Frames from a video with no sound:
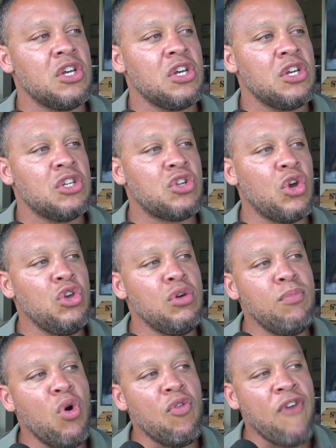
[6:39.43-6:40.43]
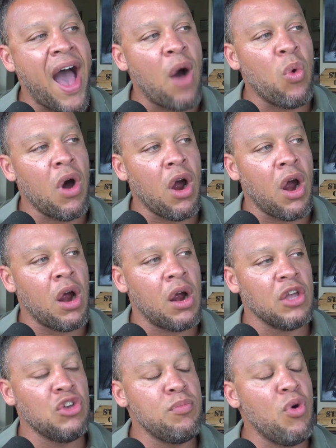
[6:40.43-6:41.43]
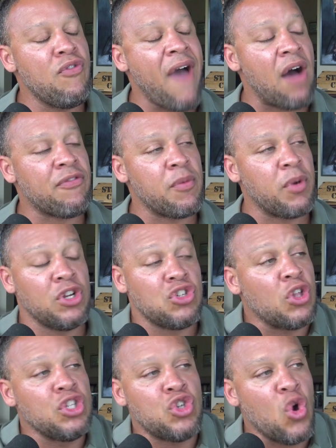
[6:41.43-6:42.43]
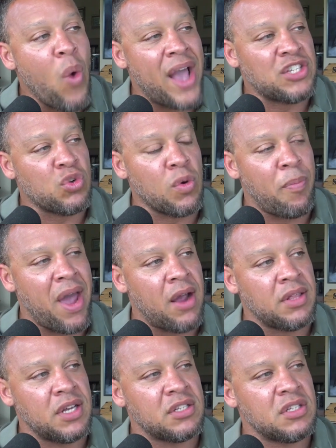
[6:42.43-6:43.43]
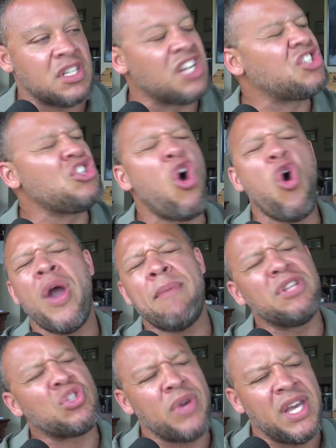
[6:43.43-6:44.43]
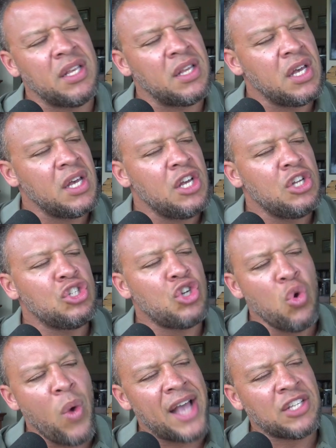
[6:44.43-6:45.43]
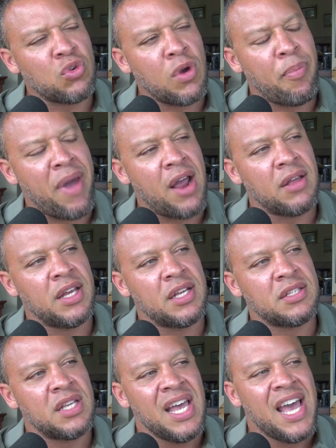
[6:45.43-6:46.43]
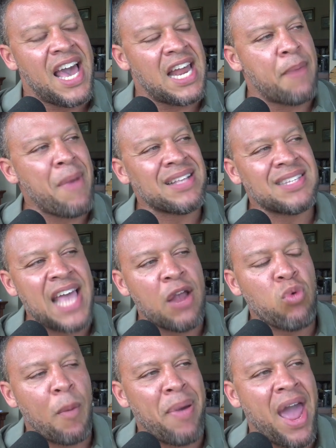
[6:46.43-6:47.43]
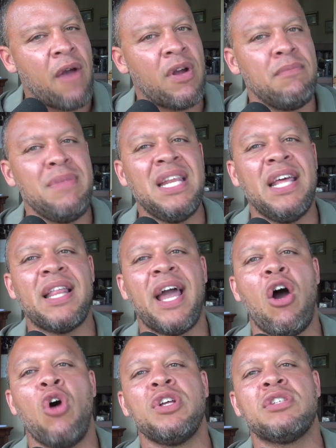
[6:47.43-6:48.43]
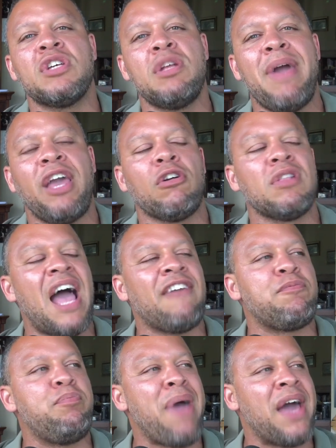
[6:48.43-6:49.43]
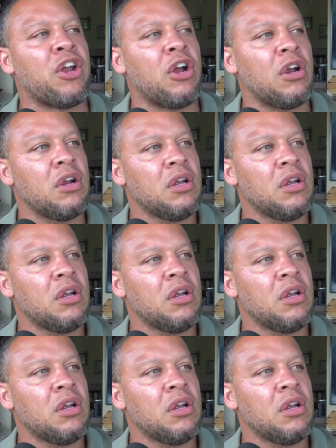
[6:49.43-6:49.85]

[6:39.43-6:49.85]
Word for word: So you move out with her, you move out from her. There's only two ways to repair this. There's no in between. Two ways to repair this. And I'm not saying repair it meaning like, oh, this is going to make your life better.